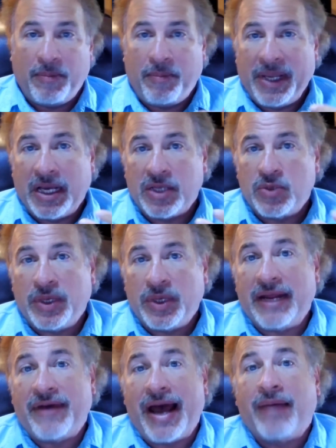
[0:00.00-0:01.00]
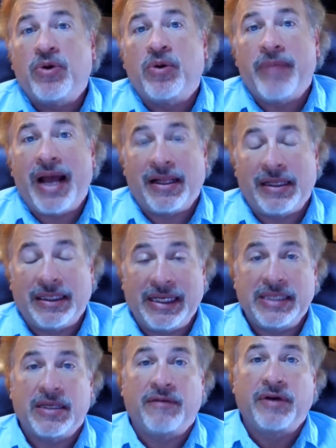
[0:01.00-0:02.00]
because we can have
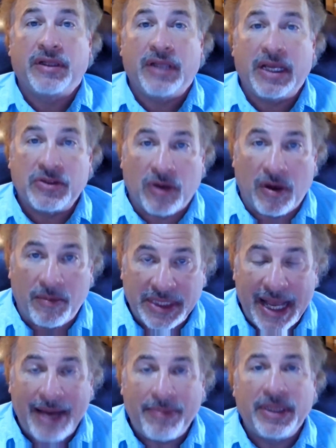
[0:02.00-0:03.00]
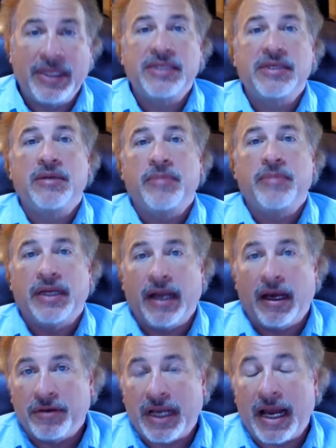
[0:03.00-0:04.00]
abnormalities of cholesterol metabolism and
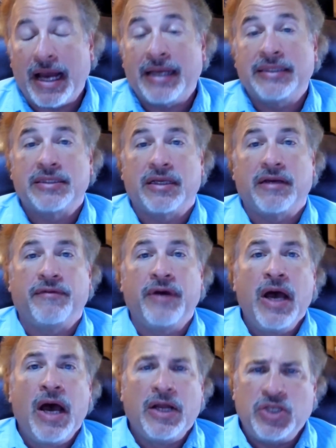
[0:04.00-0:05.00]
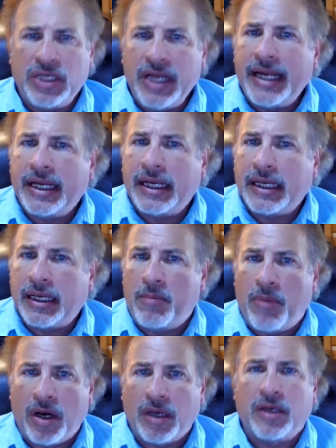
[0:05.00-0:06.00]
other kinds of genetic
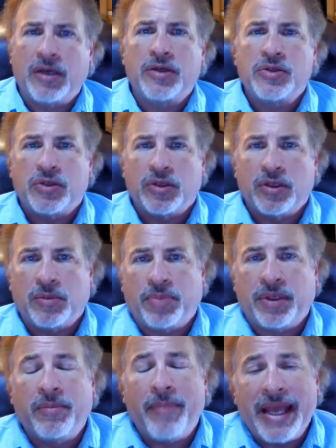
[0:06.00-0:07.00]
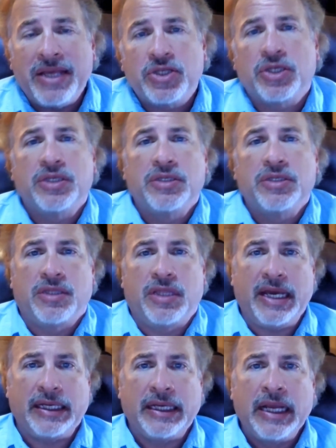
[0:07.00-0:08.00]
markers or perturbations
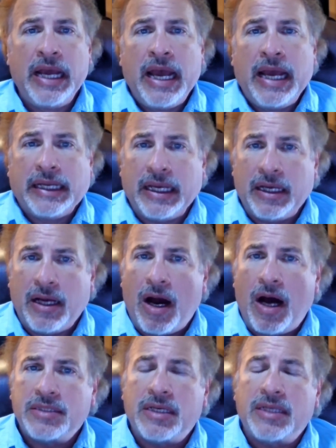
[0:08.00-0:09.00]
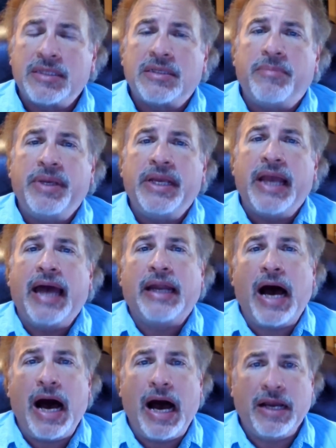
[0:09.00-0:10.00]
that can cause us to be at
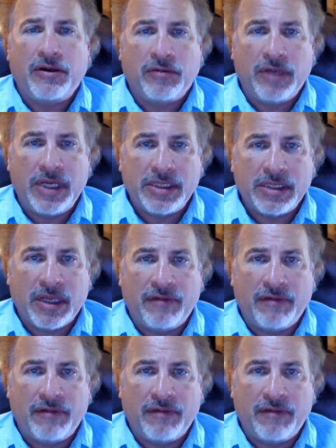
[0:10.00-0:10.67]
higher risk of